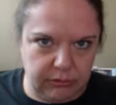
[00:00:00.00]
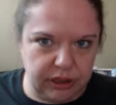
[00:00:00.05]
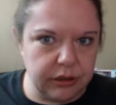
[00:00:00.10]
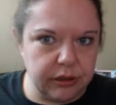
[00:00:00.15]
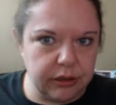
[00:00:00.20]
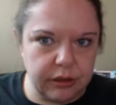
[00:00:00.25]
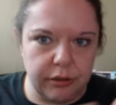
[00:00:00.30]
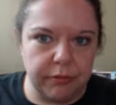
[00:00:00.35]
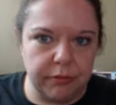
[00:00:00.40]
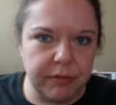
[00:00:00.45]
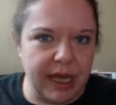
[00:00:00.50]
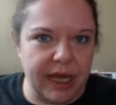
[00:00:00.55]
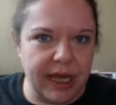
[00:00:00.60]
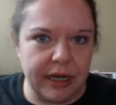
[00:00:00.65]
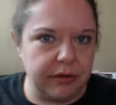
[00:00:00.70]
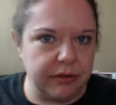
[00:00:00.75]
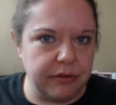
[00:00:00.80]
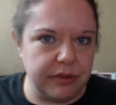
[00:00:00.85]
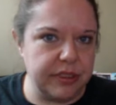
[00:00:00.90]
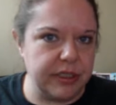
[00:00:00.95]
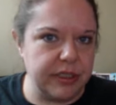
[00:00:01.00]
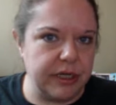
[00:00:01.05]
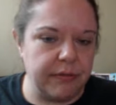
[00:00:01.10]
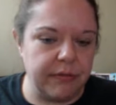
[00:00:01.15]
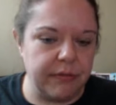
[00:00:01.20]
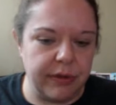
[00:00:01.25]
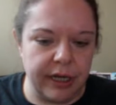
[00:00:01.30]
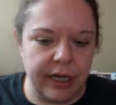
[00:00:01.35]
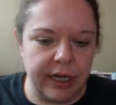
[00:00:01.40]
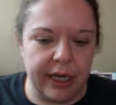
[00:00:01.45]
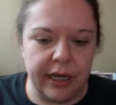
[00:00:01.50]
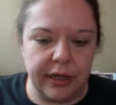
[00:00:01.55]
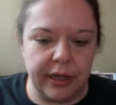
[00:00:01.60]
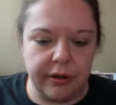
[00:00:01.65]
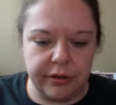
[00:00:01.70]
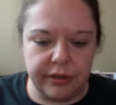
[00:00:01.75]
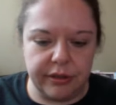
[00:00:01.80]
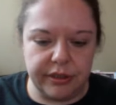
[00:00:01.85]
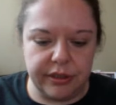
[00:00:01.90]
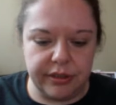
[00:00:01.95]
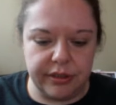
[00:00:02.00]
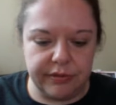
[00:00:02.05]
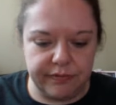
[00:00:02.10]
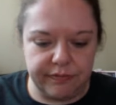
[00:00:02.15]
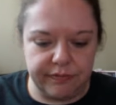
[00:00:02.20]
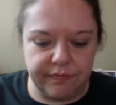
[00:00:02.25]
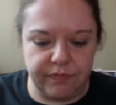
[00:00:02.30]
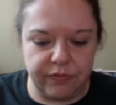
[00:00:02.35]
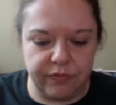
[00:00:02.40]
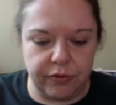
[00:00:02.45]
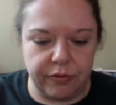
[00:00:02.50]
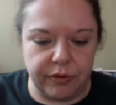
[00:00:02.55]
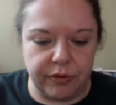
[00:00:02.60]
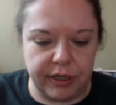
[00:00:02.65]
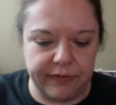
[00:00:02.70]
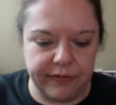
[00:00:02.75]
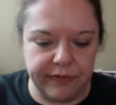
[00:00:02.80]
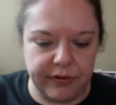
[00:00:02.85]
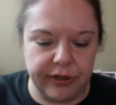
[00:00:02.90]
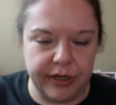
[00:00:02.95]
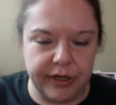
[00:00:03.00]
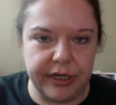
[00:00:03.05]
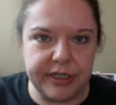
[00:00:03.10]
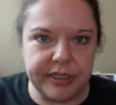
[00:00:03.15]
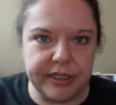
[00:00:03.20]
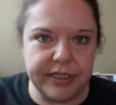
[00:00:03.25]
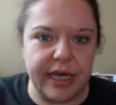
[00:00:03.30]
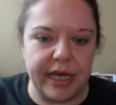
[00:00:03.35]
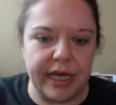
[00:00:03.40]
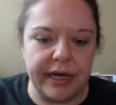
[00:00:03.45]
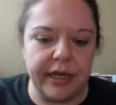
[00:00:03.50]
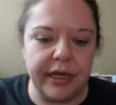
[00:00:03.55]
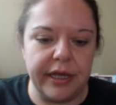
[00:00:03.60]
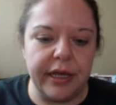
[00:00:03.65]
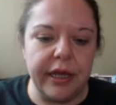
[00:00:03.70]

little add-ons that I want to add on to for what I've already said.